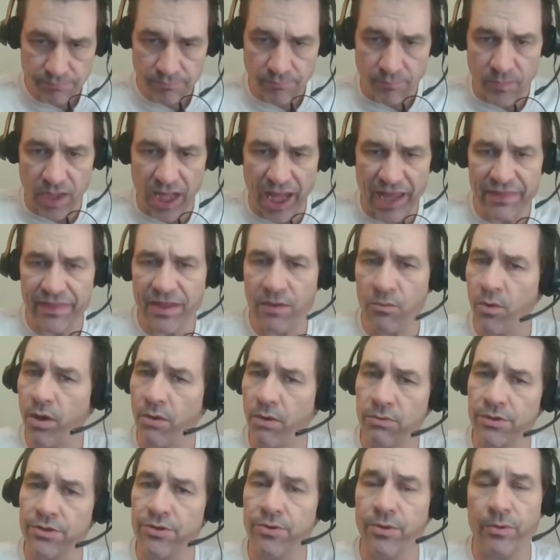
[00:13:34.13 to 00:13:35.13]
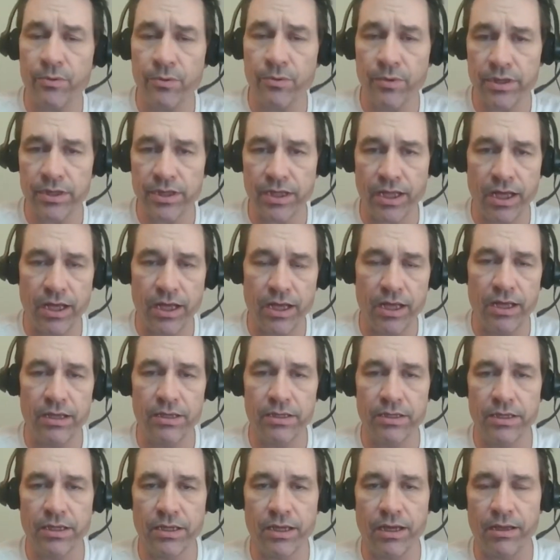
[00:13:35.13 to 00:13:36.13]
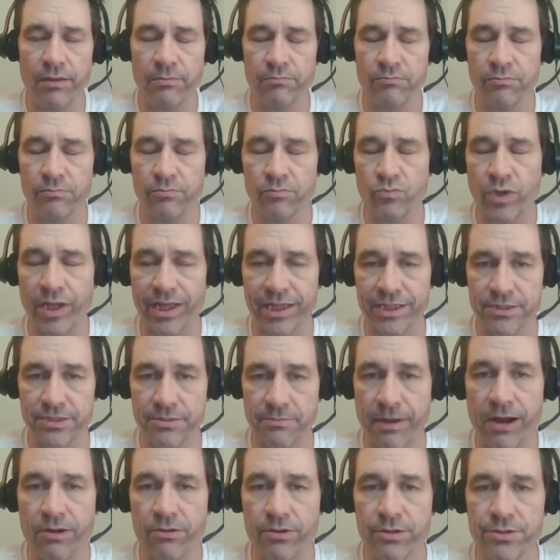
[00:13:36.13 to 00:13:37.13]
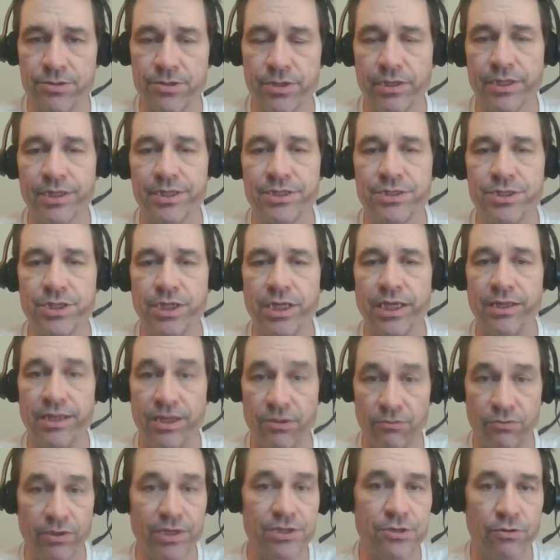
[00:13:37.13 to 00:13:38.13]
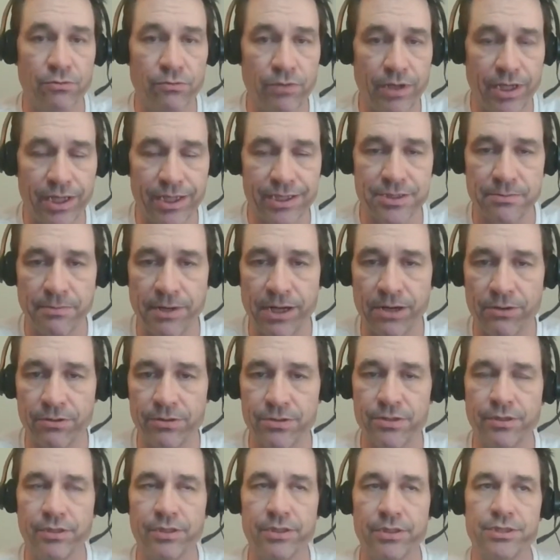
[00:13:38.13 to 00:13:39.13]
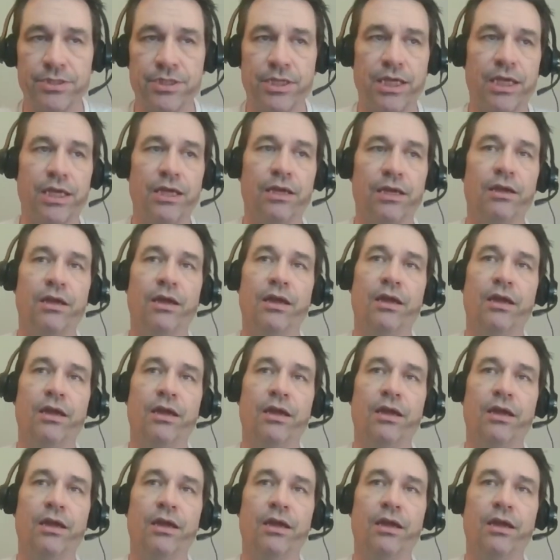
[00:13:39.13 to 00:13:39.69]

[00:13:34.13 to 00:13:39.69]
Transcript: and then what we're doing with uh, um, Relics of Power Trilogy, the original Relics of Power Trilogy,